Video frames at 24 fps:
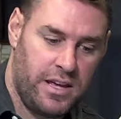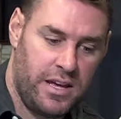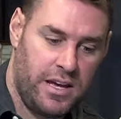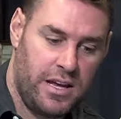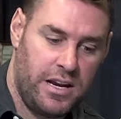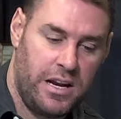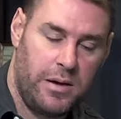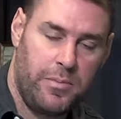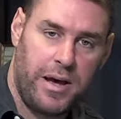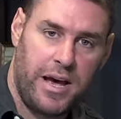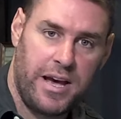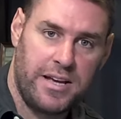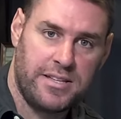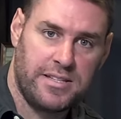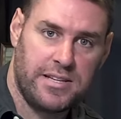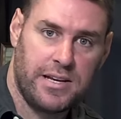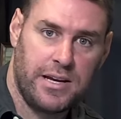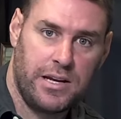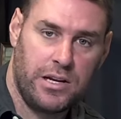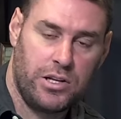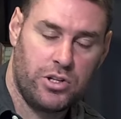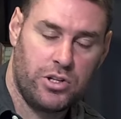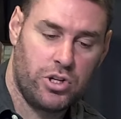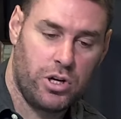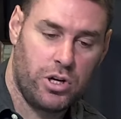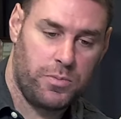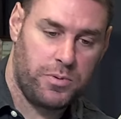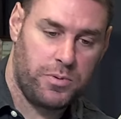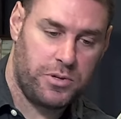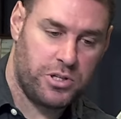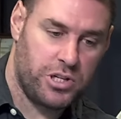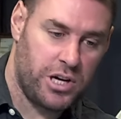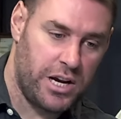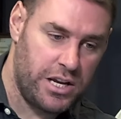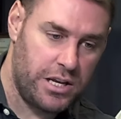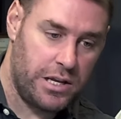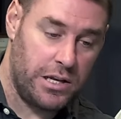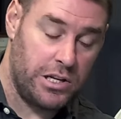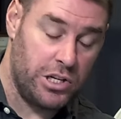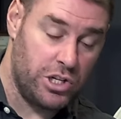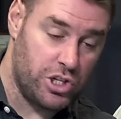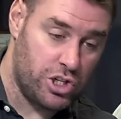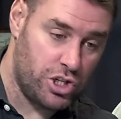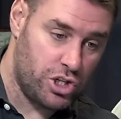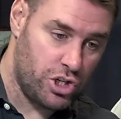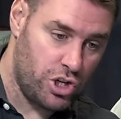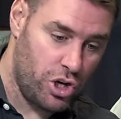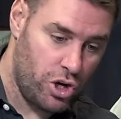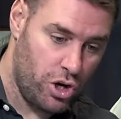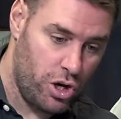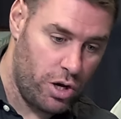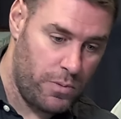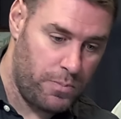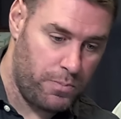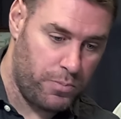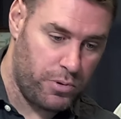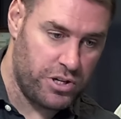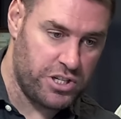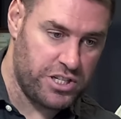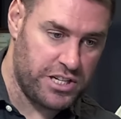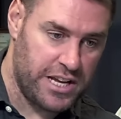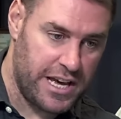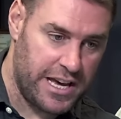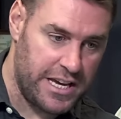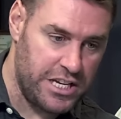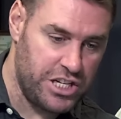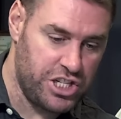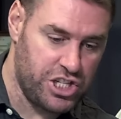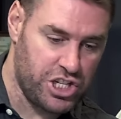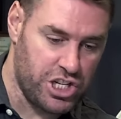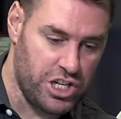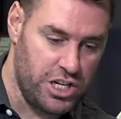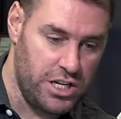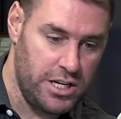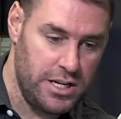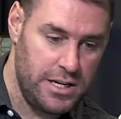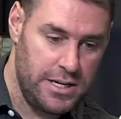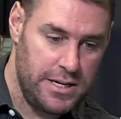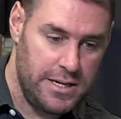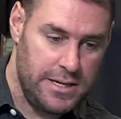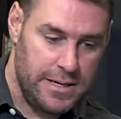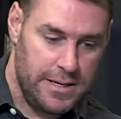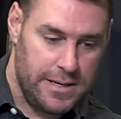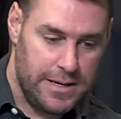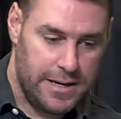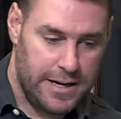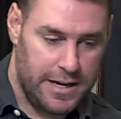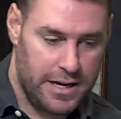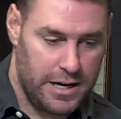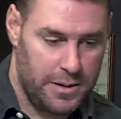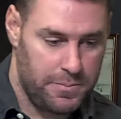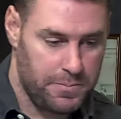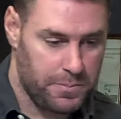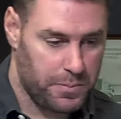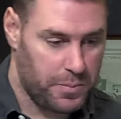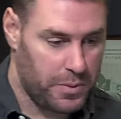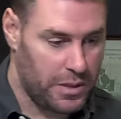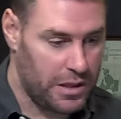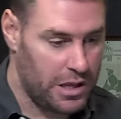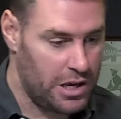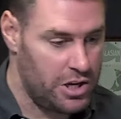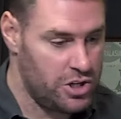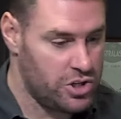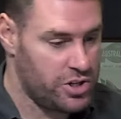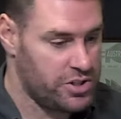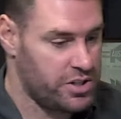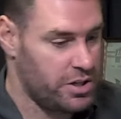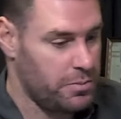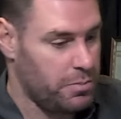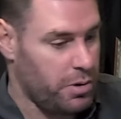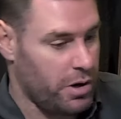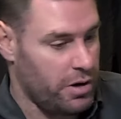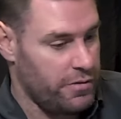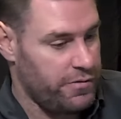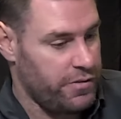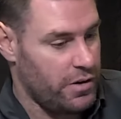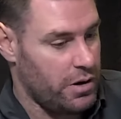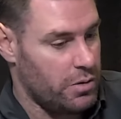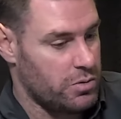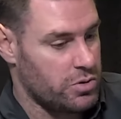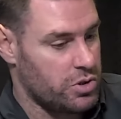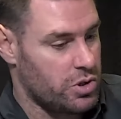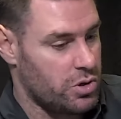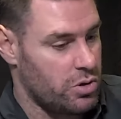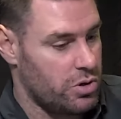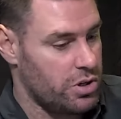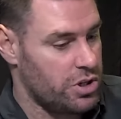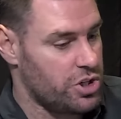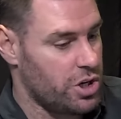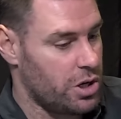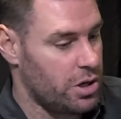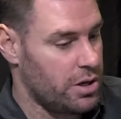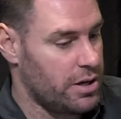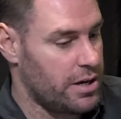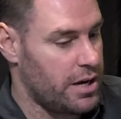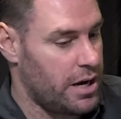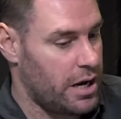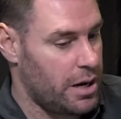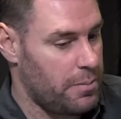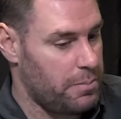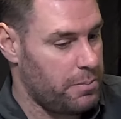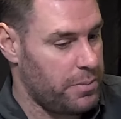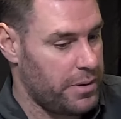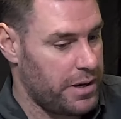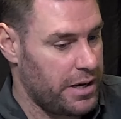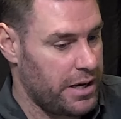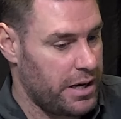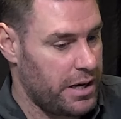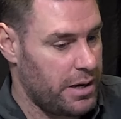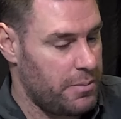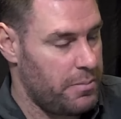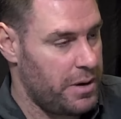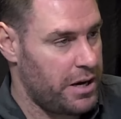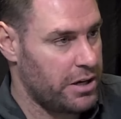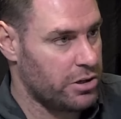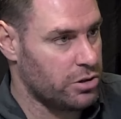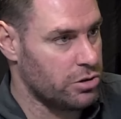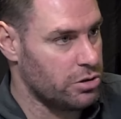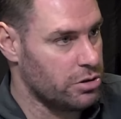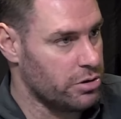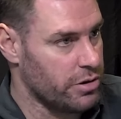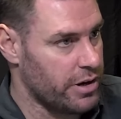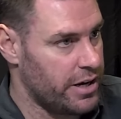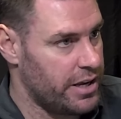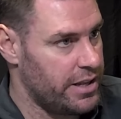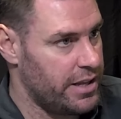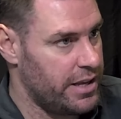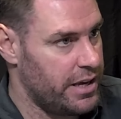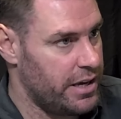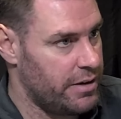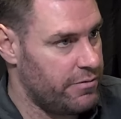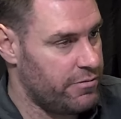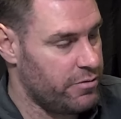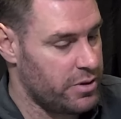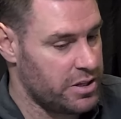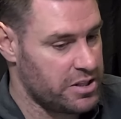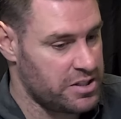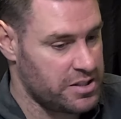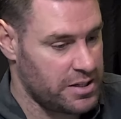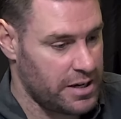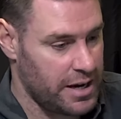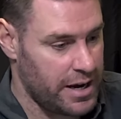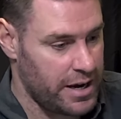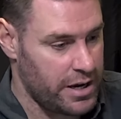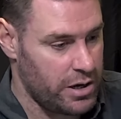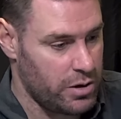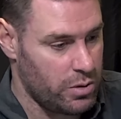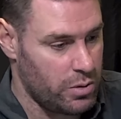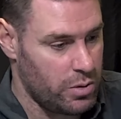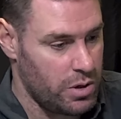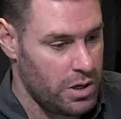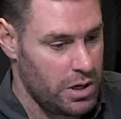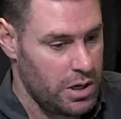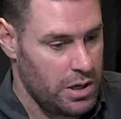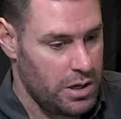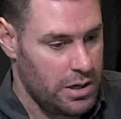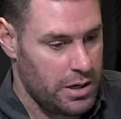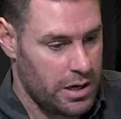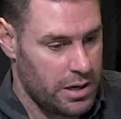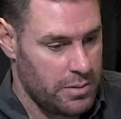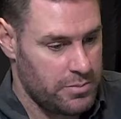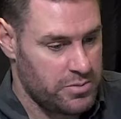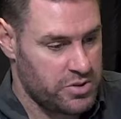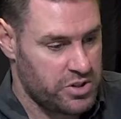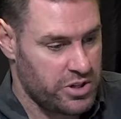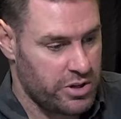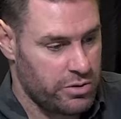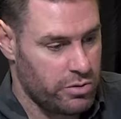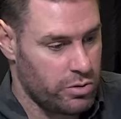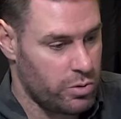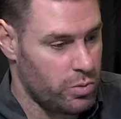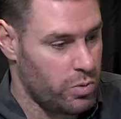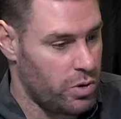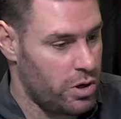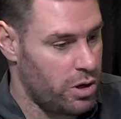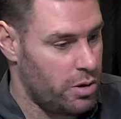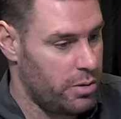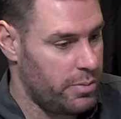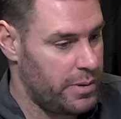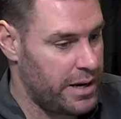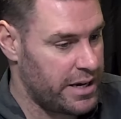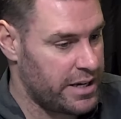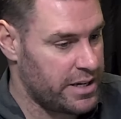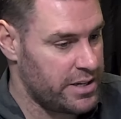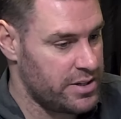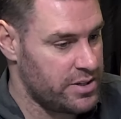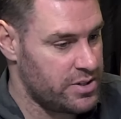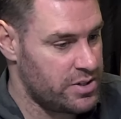Yeah, number 18, Interpretation. Interesting profile. Was good in his long cup. Made good ground there from the tail. Settled well back. He